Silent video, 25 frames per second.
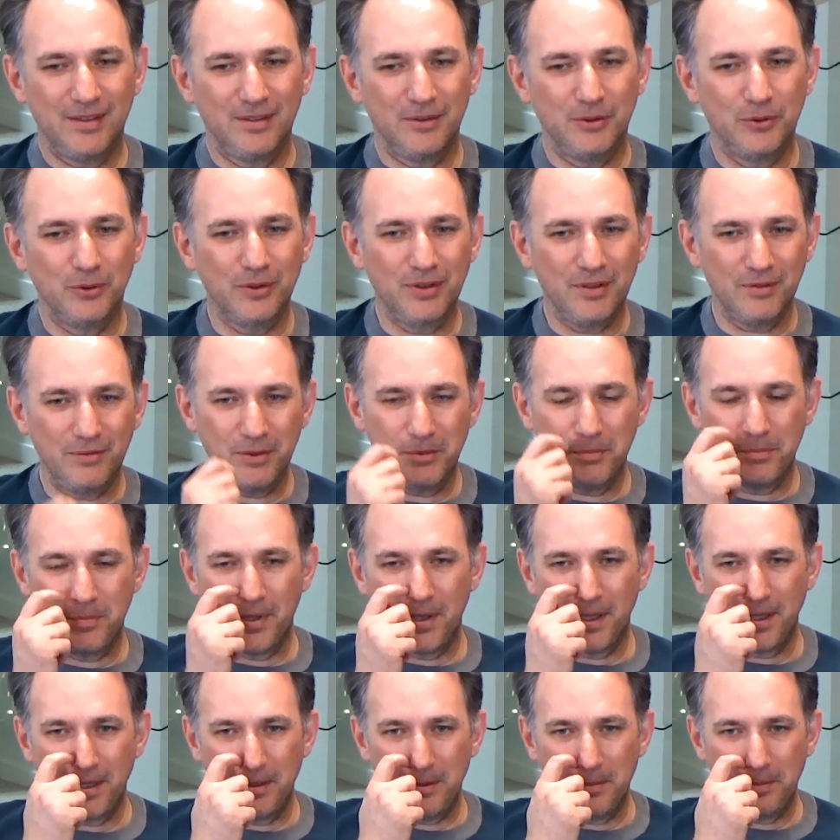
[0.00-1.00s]
not
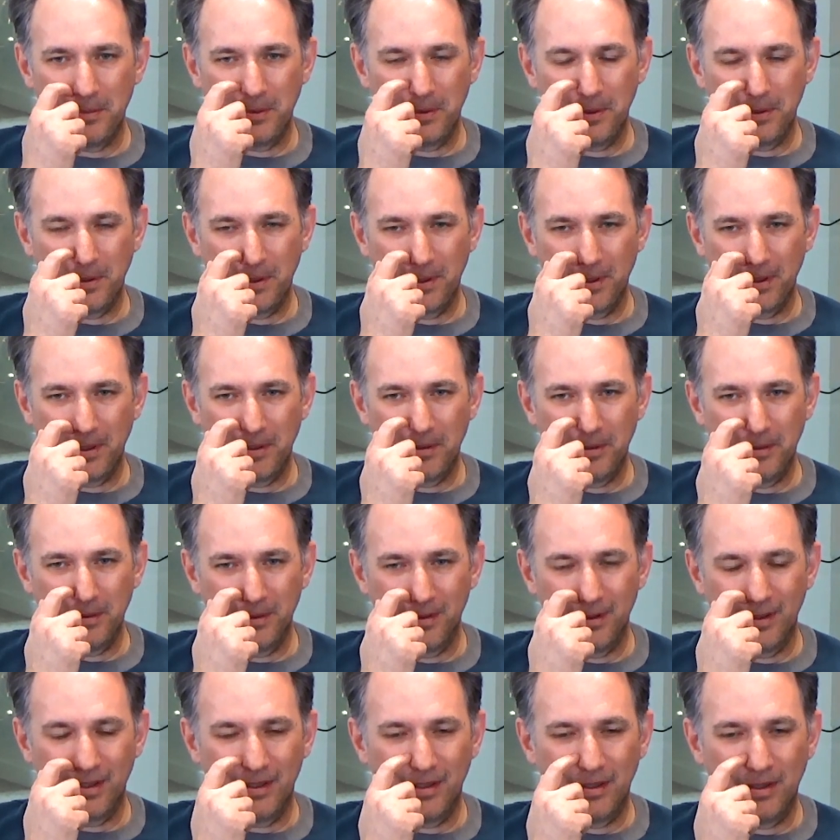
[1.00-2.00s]
everybody
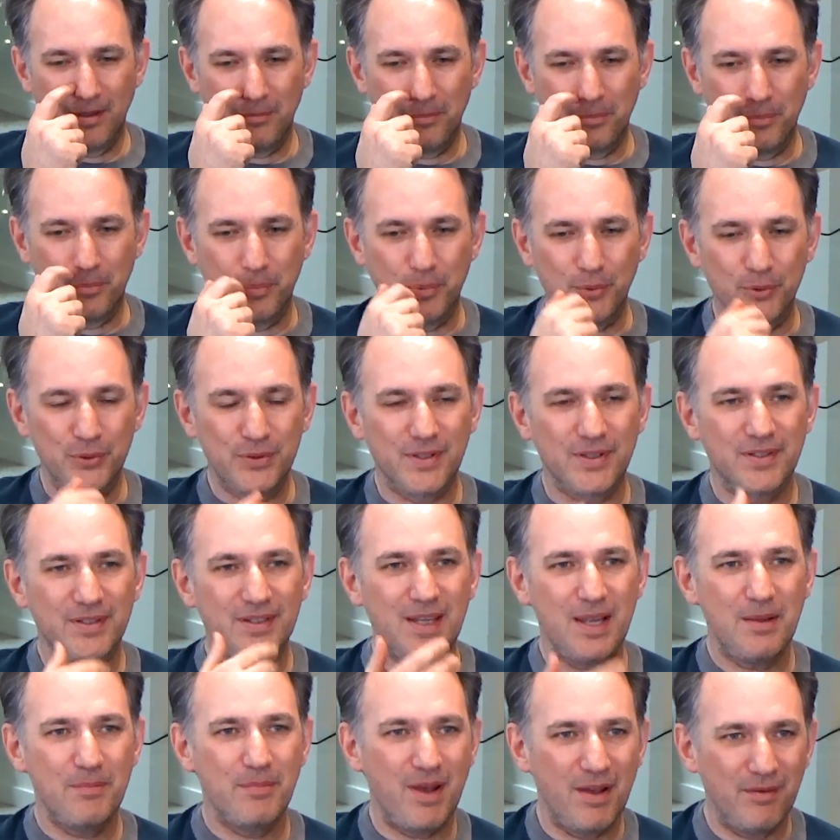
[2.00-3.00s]
puts the
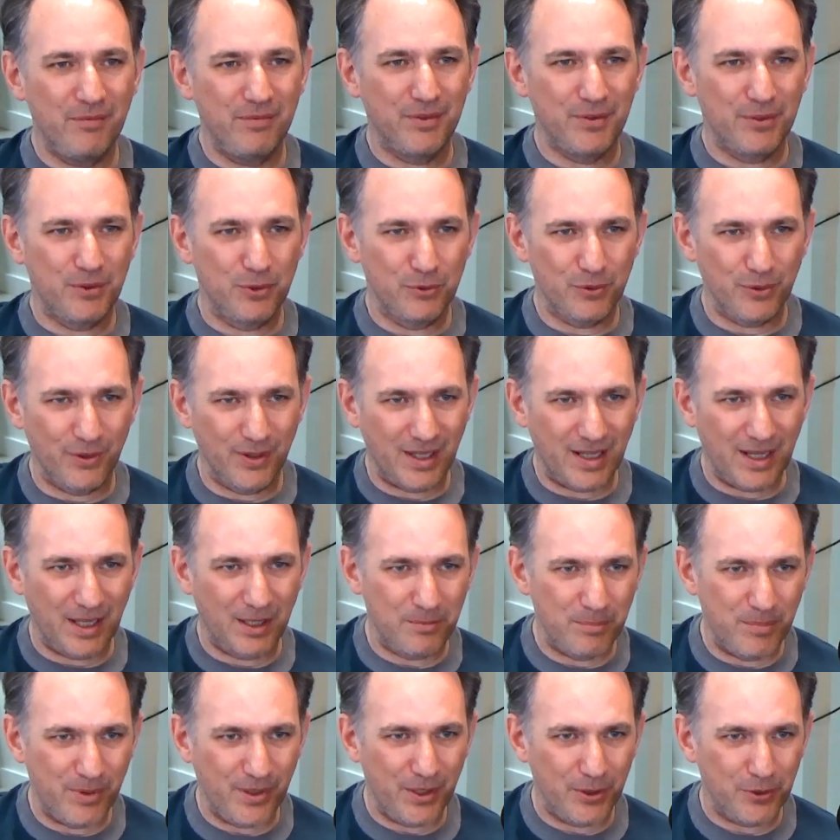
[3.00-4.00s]
same emphasis on the
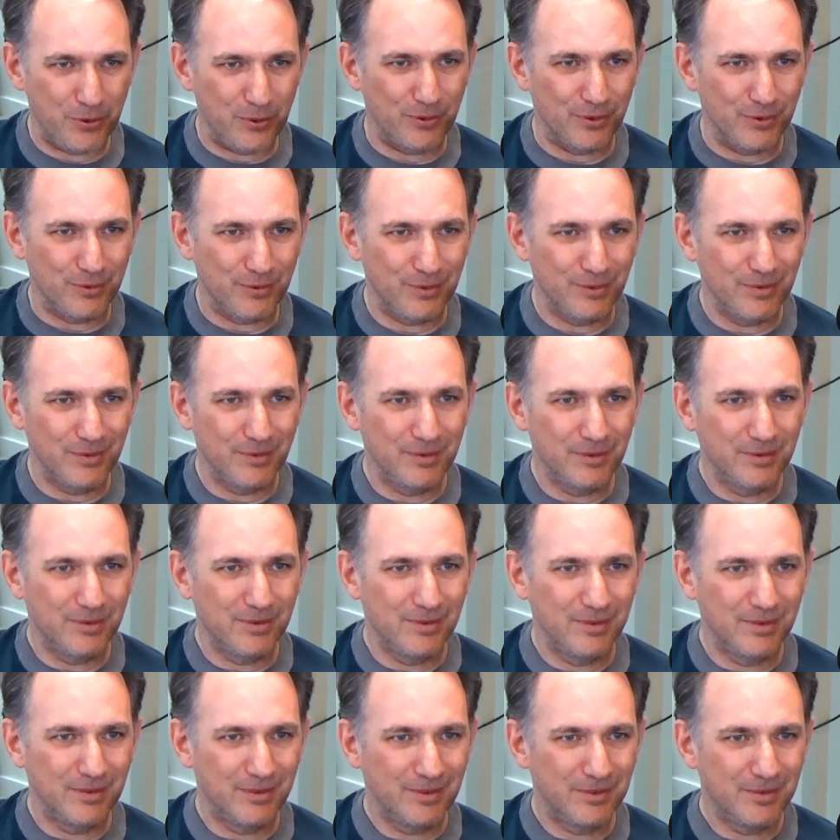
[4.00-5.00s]
calibrations,
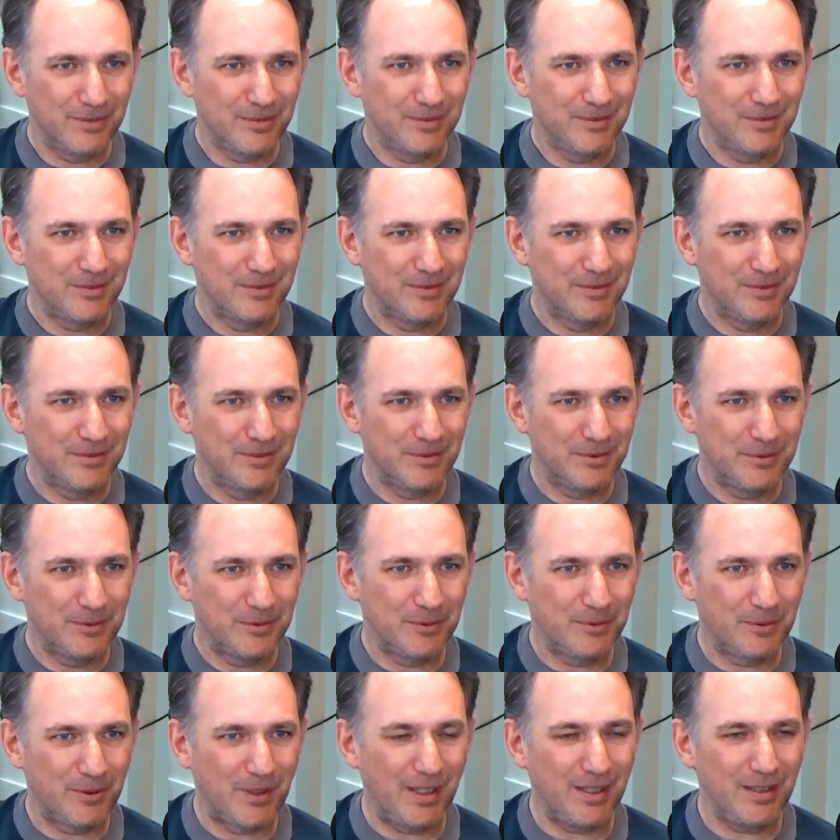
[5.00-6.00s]

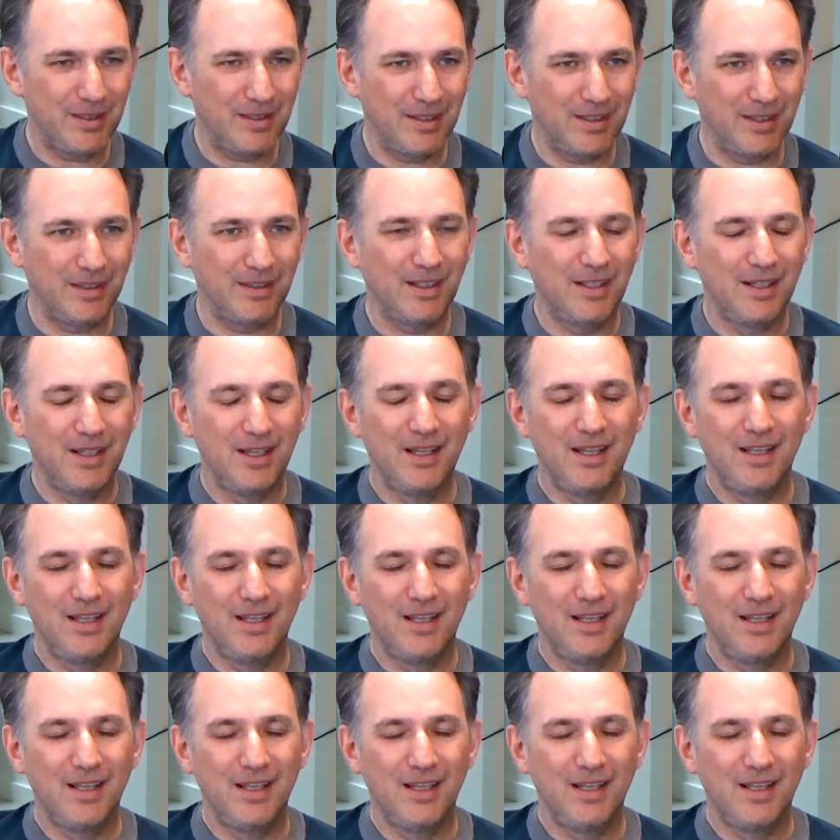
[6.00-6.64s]
right? And